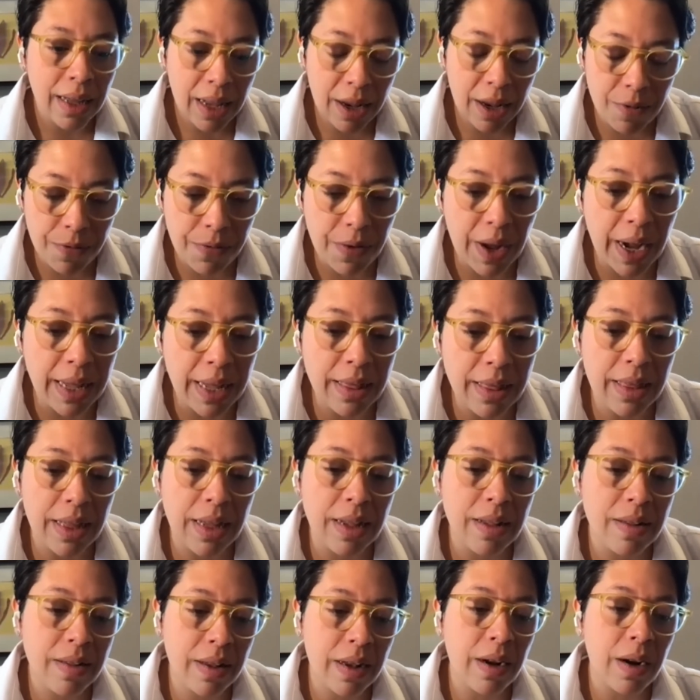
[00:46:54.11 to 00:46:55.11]
and find
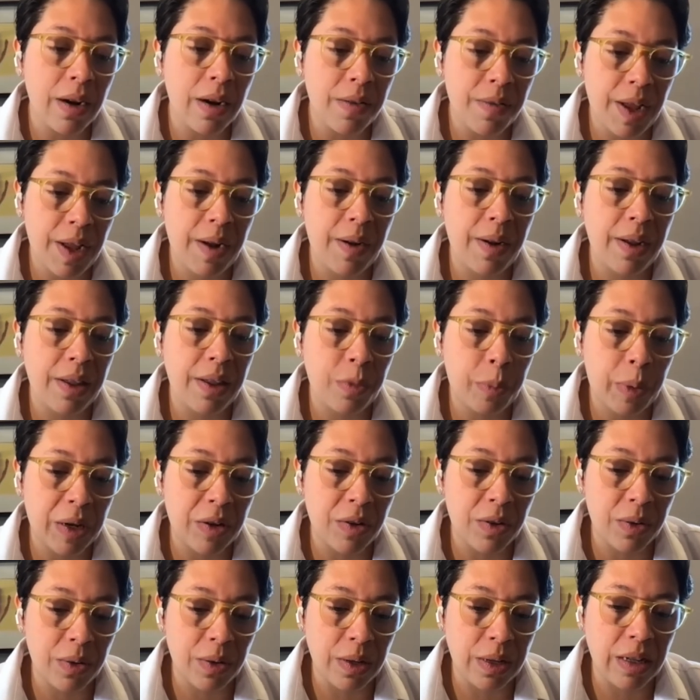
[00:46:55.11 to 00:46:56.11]
things that are very
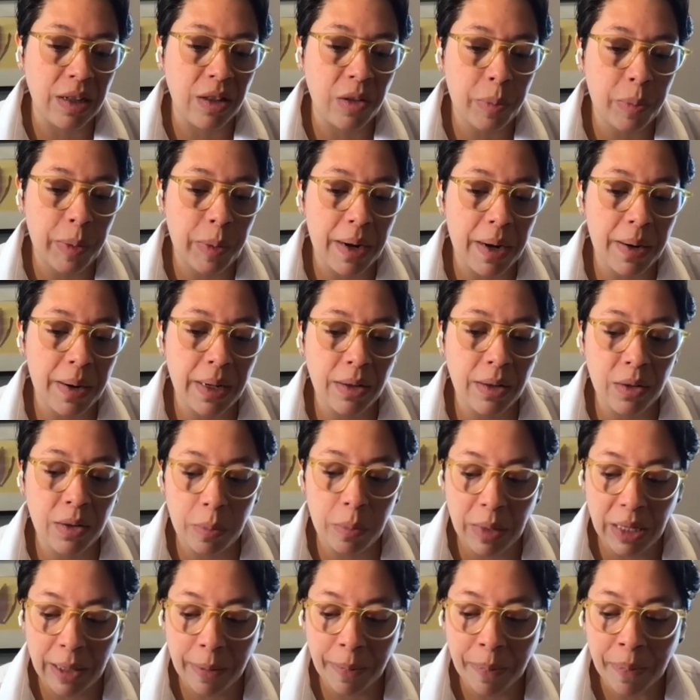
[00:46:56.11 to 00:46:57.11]
special and inspiring
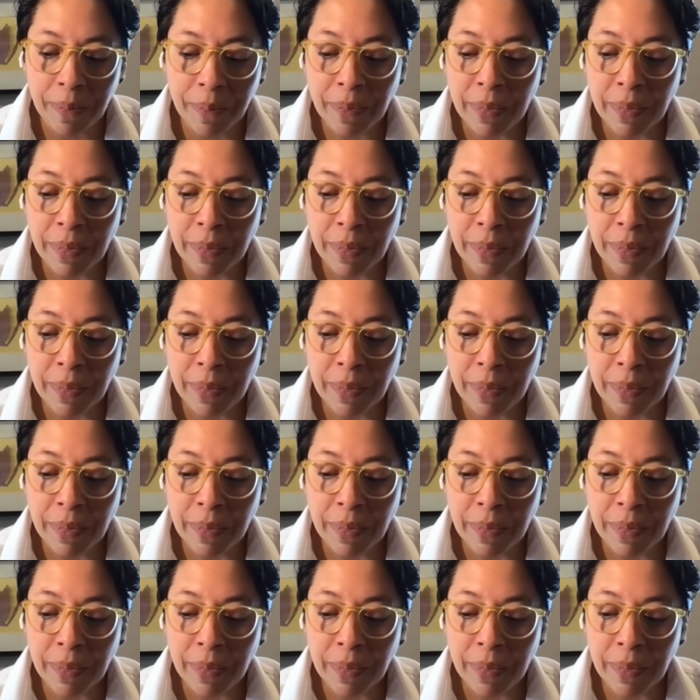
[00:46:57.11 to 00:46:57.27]
to me